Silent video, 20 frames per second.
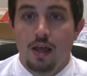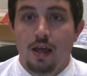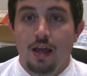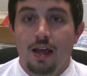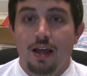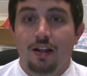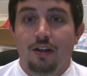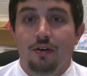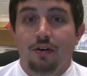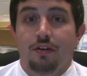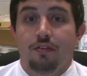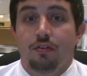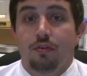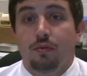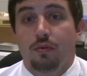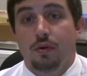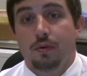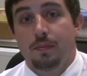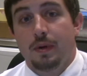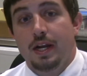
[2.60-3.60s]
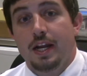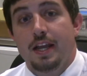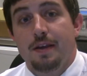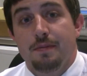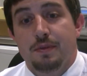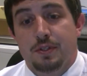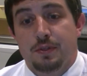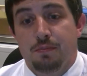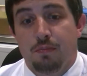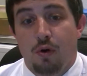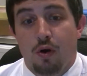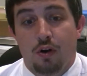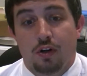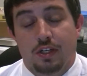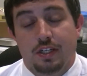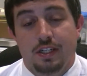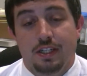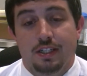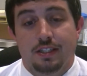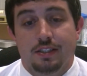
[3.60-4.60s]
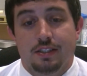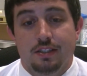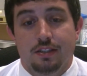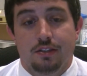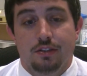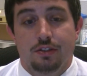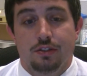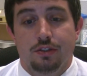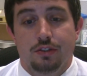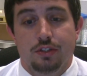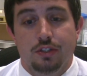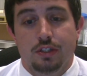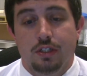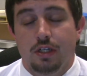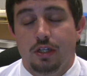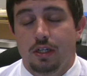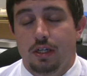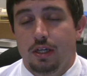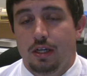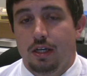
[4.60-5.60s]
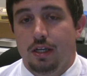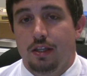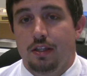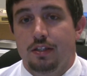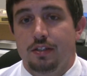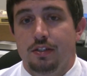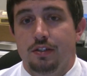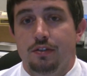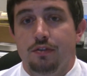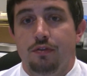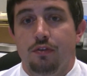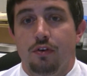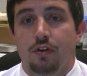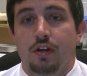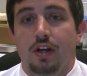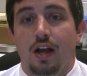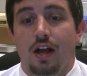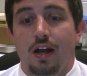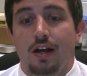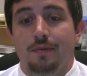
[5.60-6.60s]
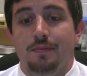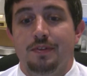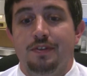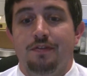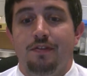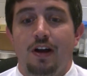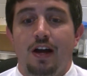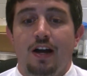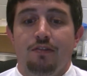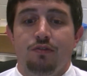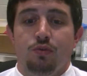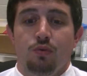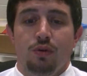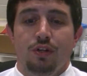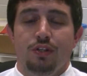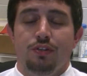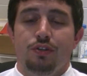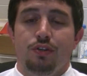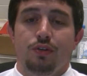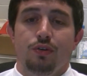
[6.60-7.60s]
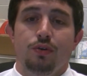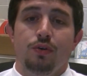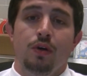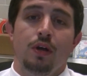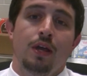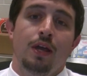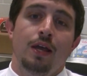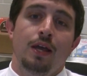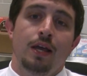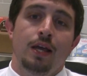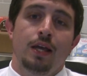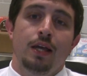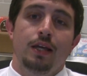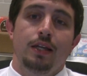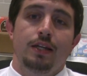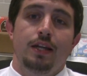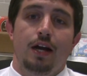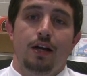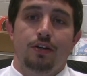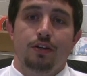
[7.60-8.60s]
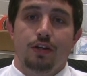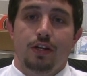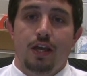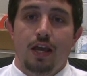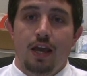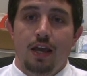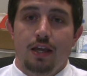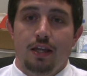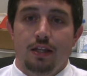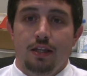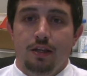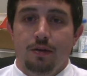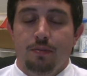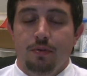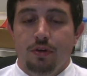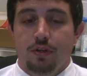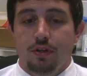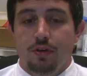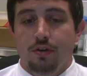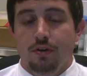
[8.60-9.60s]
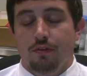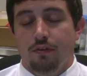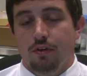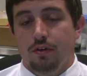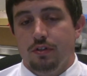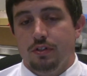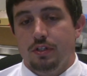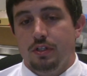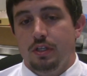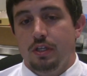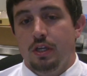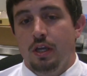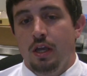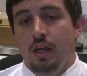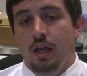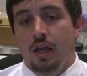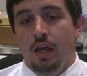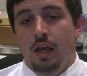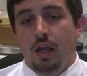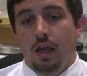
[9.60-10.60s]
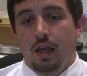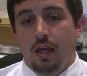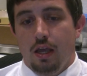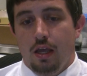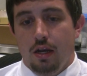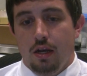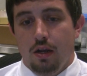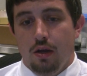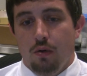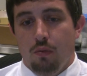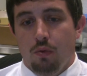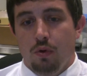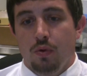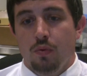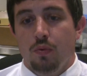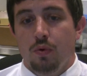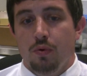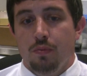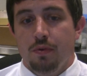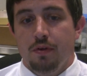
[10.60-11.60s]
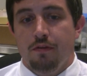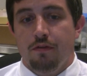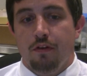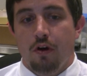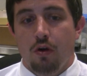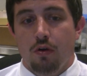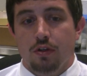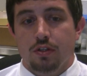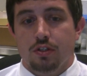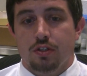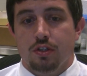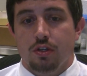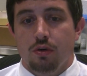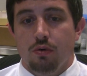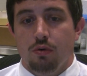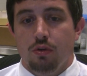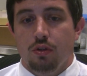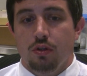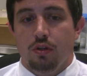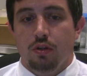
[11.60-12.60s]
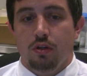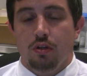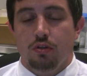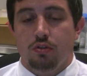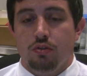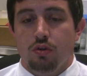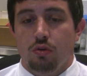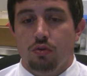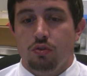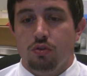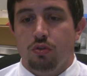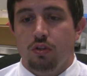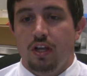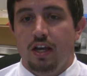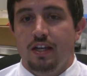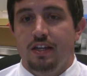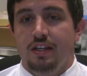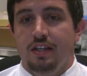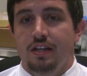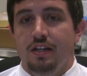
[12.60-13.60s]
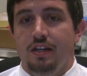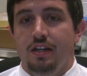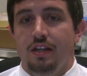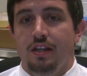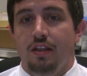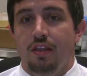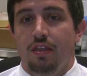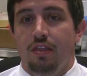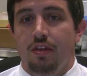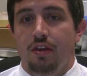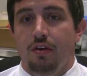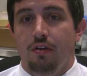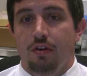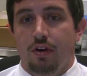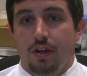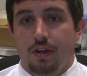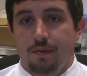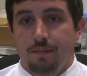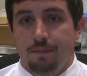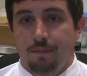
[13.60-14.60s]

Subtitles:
Hello everyone, my name is Mark Dixon Jr. This is for Comms 522, Dr. K at Liberty University, and we will be focusing on social identity theory.